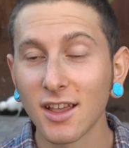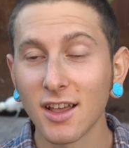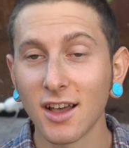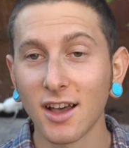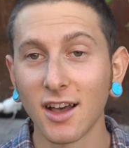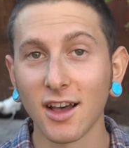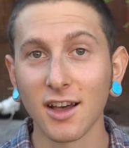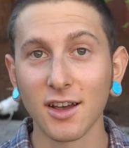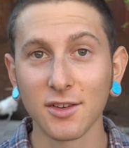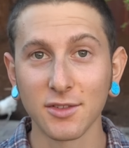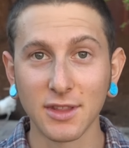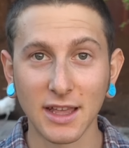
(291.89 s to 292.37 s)

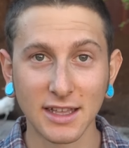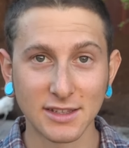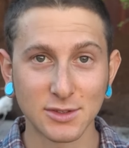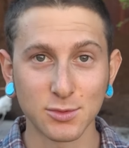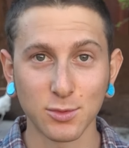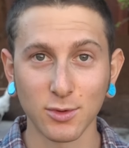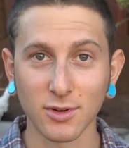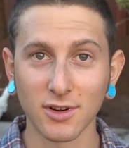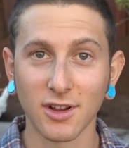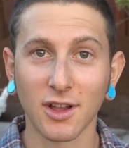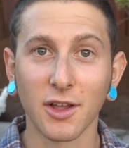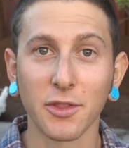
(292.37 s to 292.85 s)

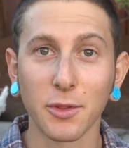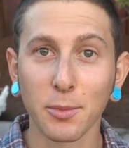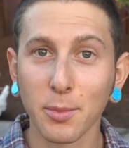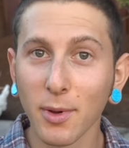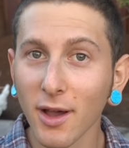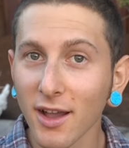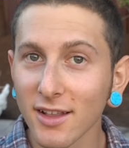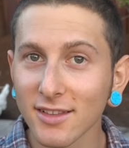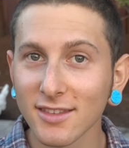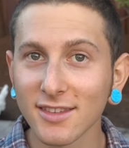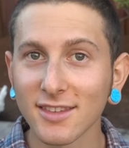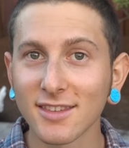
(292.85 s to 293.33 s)
That's where all the
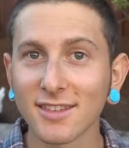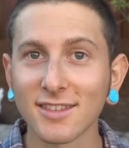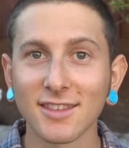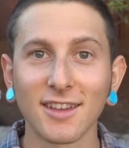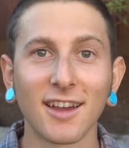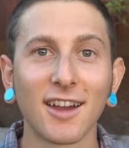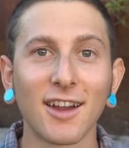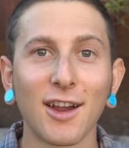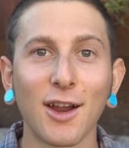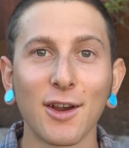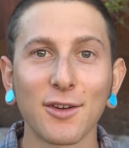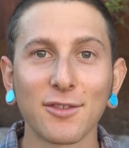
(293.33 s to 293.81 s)
pots
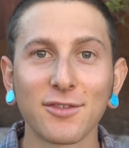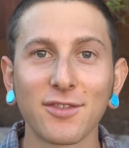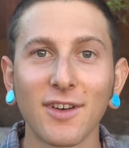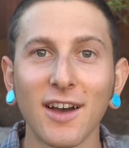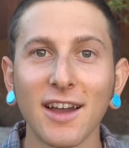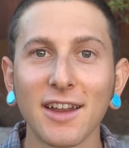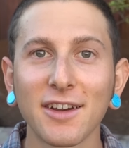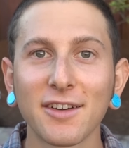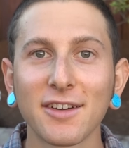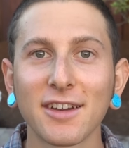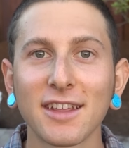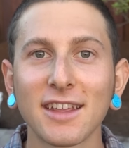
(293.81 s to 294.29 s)
are
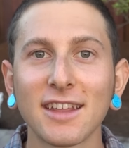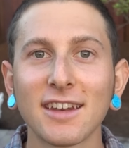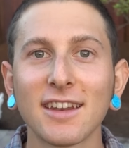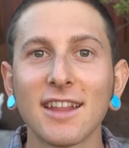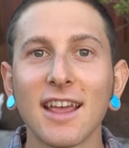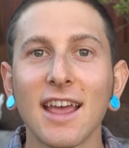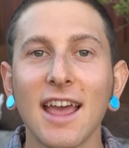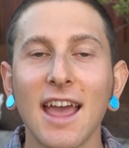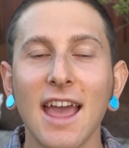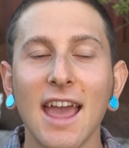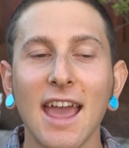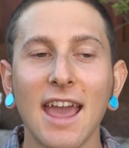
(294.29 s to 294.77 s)
fired in,